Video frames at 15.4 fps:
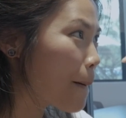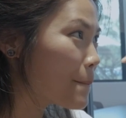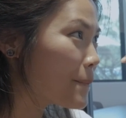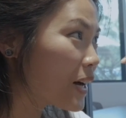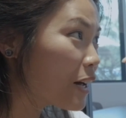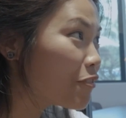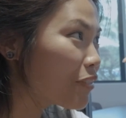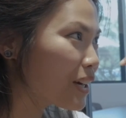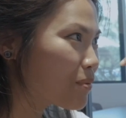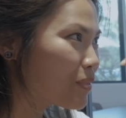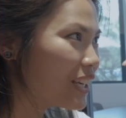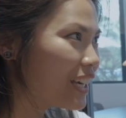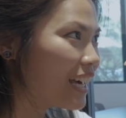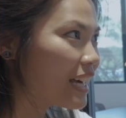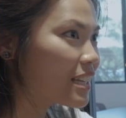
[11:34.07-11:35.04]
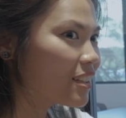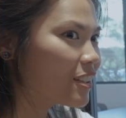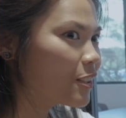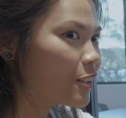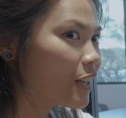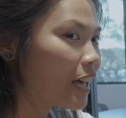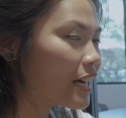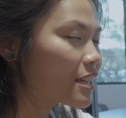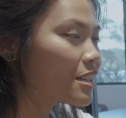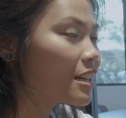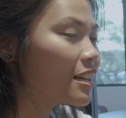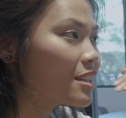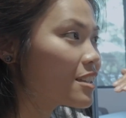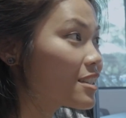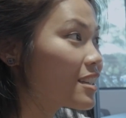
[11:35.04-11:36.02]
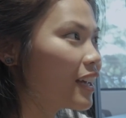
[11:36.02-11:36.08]
My family has an
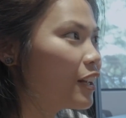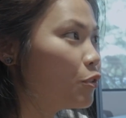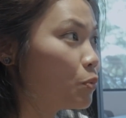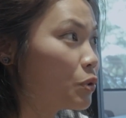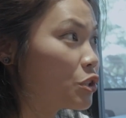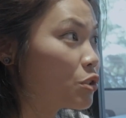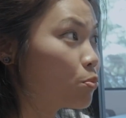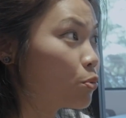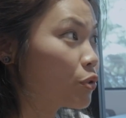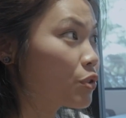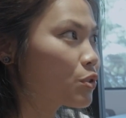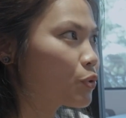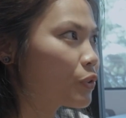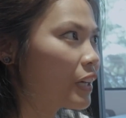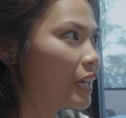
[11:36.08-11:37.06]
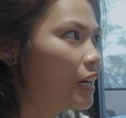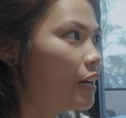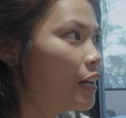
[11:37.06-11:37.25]
insane Ouija board story.